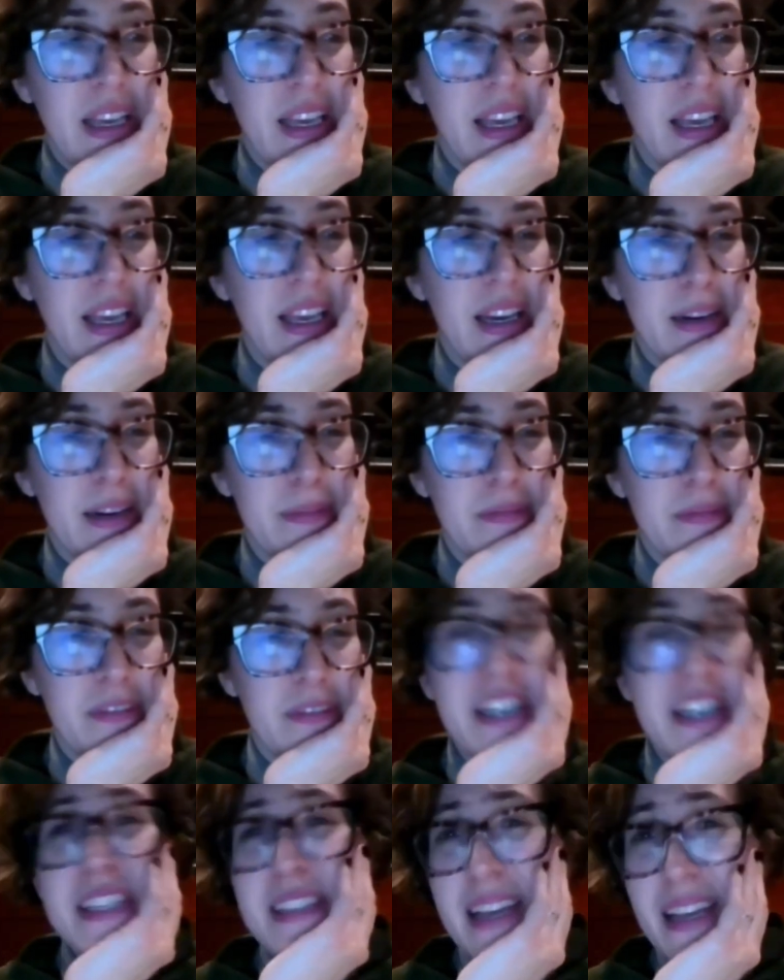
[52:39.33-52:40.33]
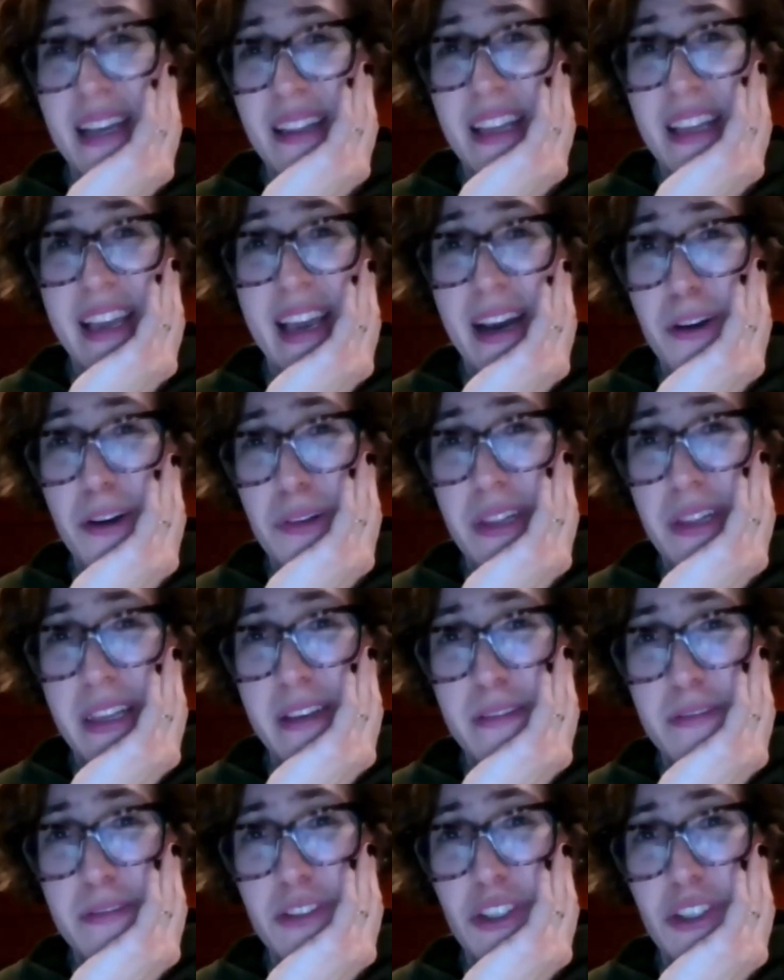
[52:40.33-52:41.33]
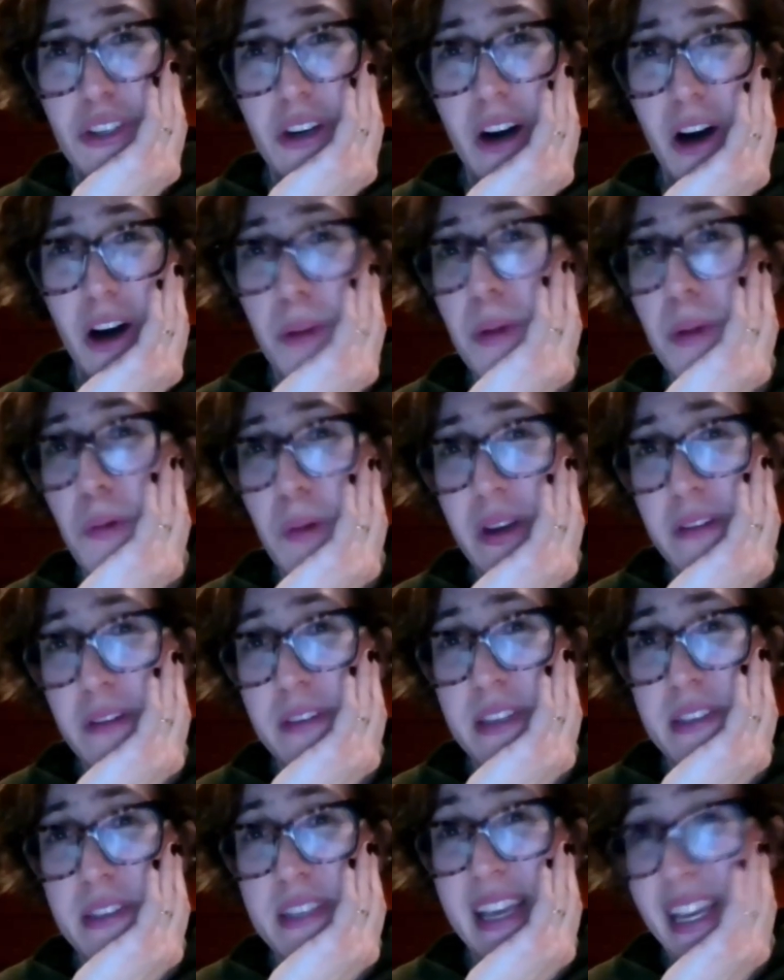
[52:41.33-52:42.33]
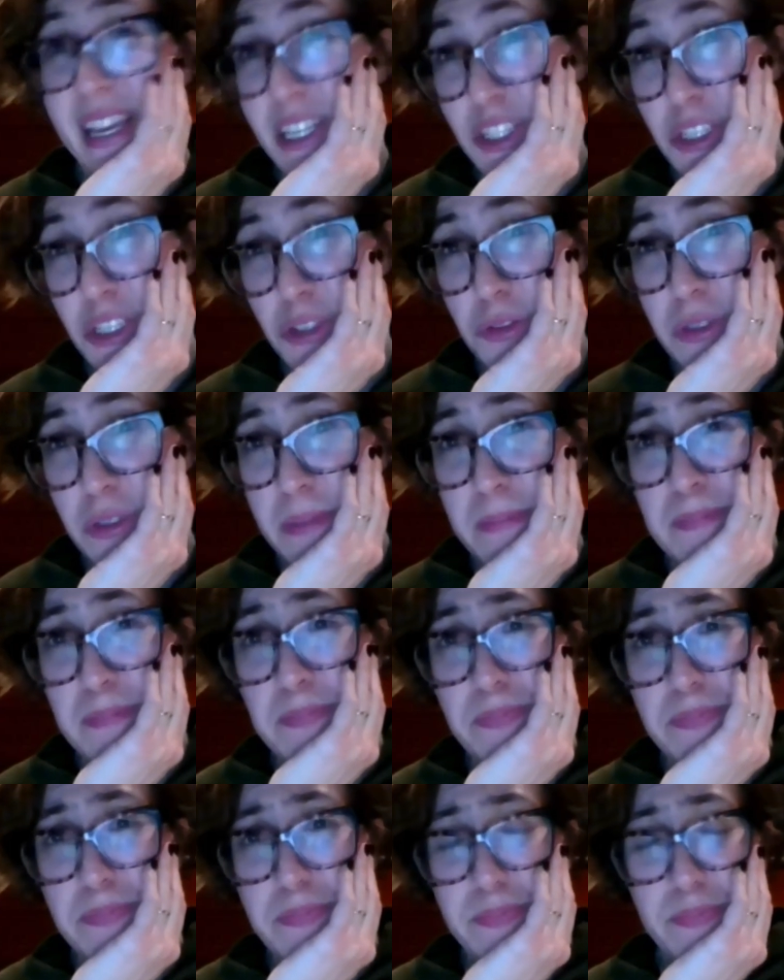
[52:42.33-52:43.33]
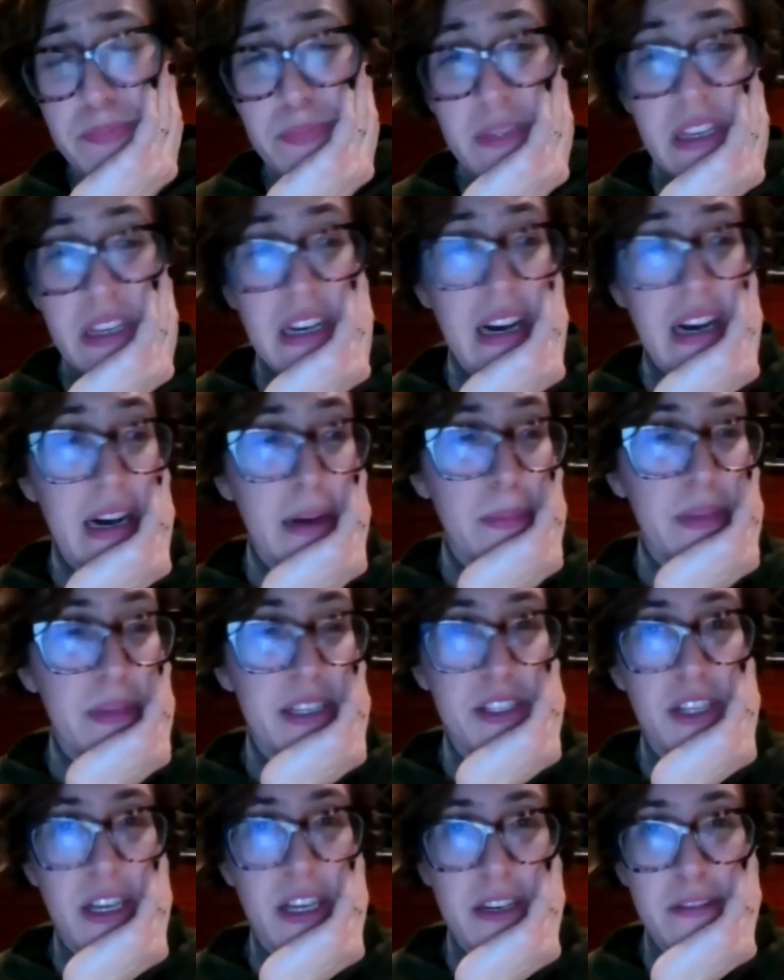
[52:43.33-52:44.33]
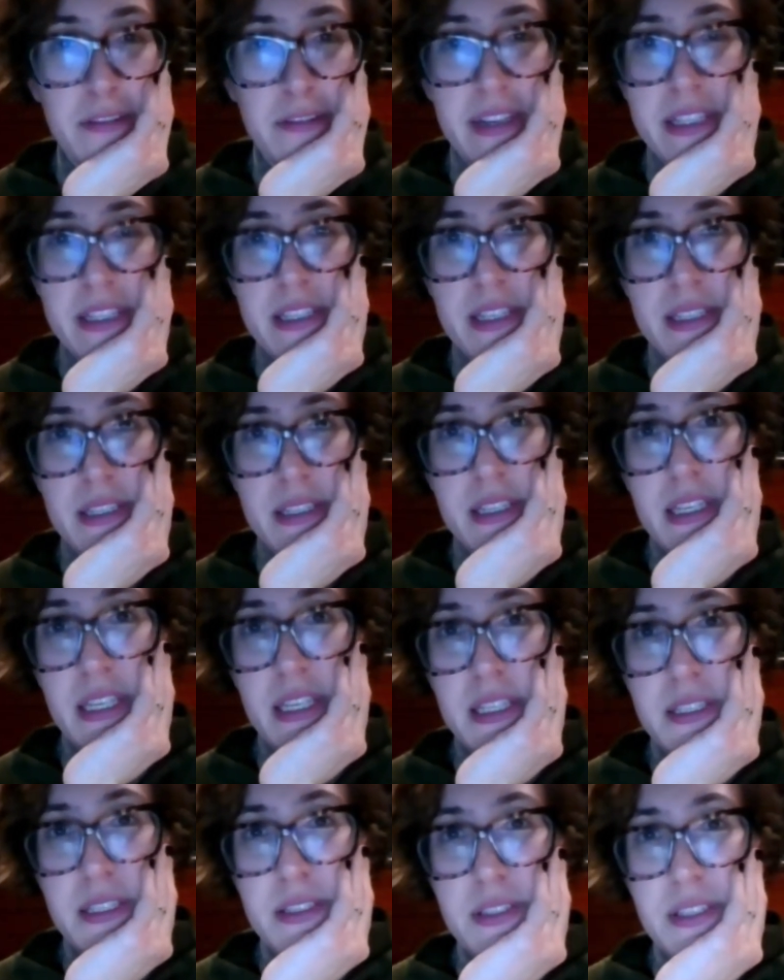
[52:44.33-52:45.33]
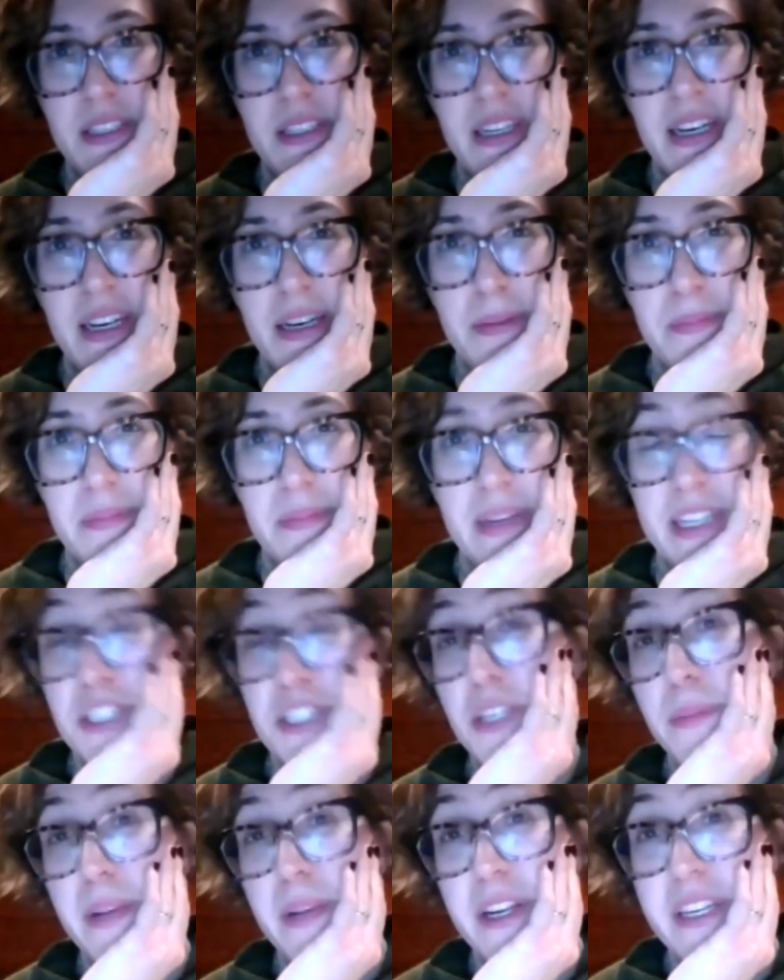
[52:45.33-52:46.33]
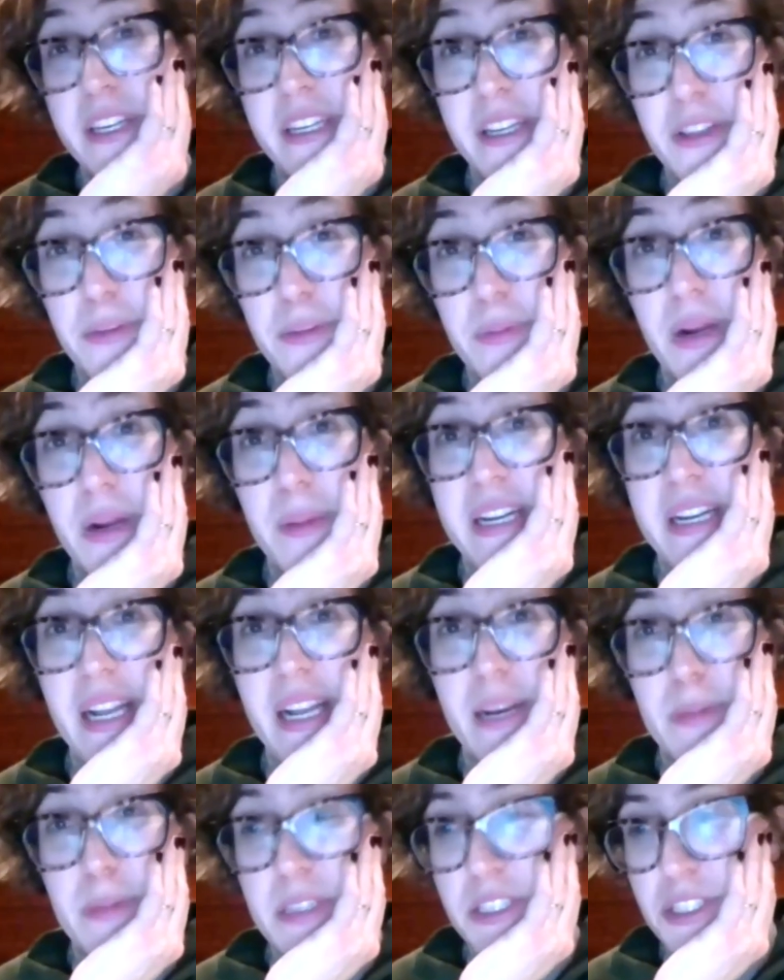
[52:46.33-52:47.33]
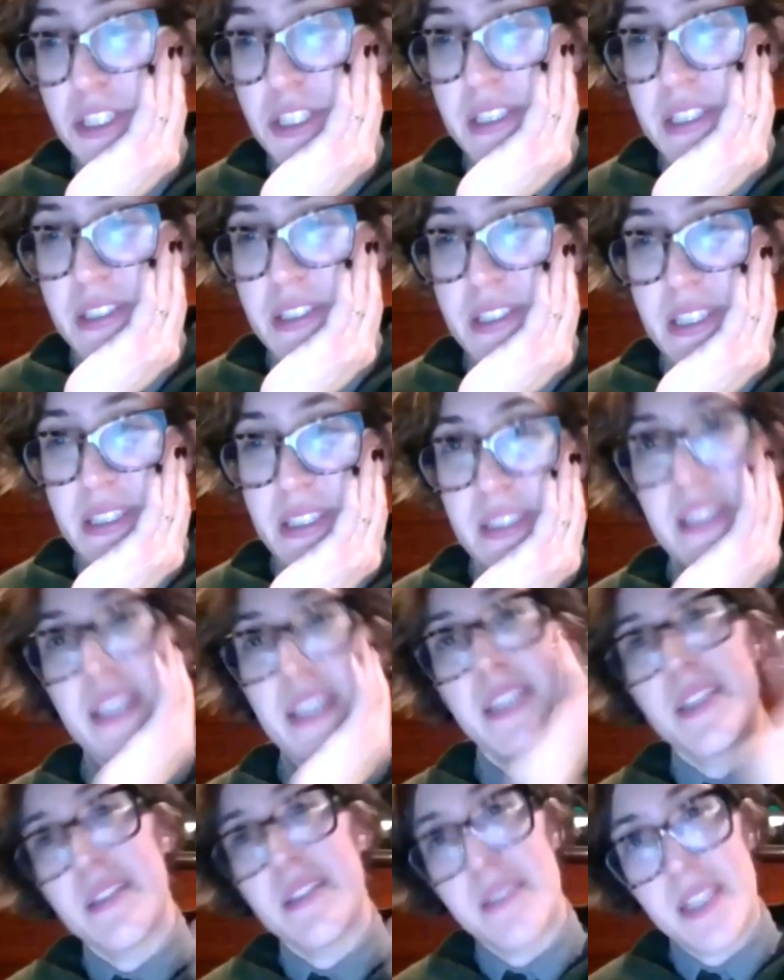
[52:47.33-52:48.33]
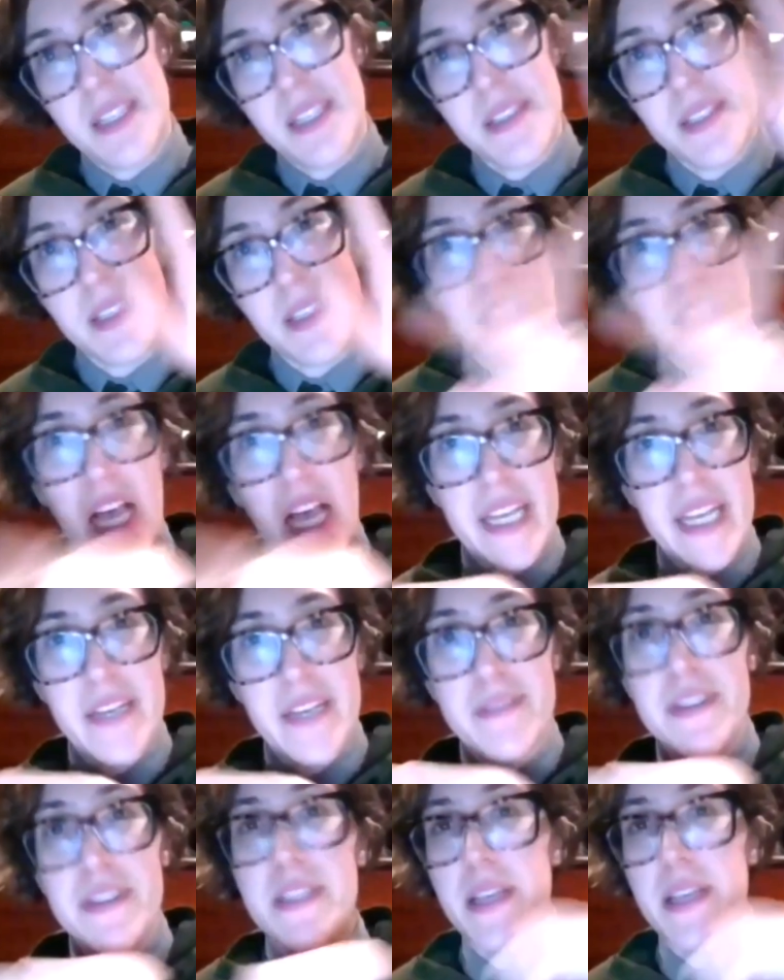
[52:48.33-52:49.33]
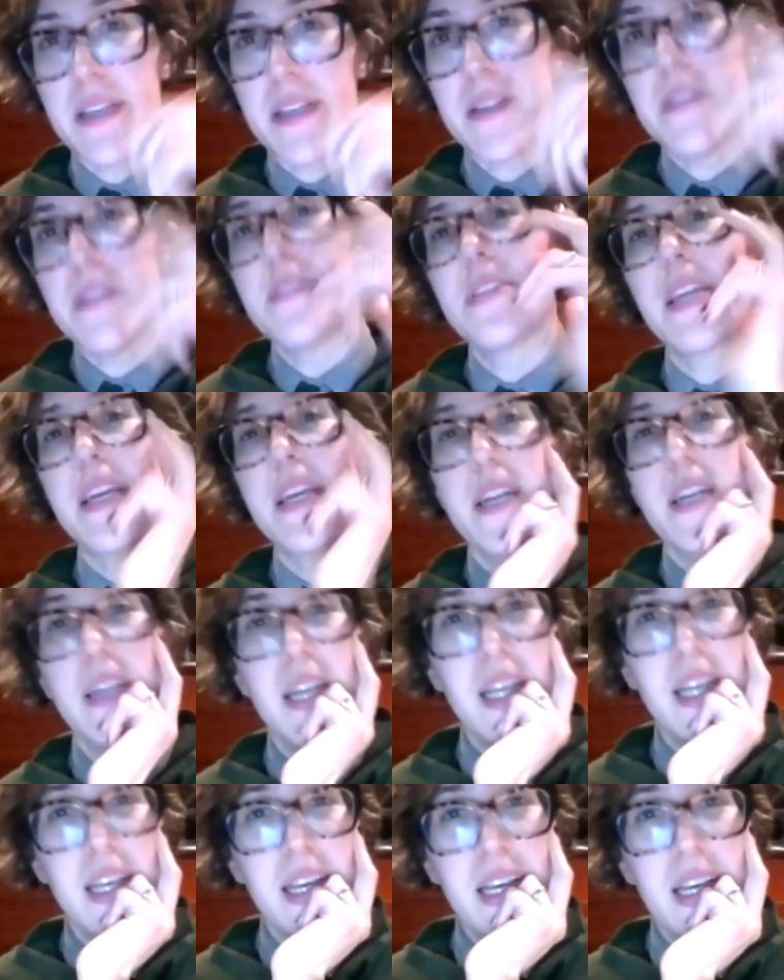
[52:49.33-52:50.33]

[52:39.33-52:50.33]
He um, very sadly outlived all but one of his eight children. Um, his daughter Frances is um, actually married another prominent abolitionist and, and, is the line of descendants there.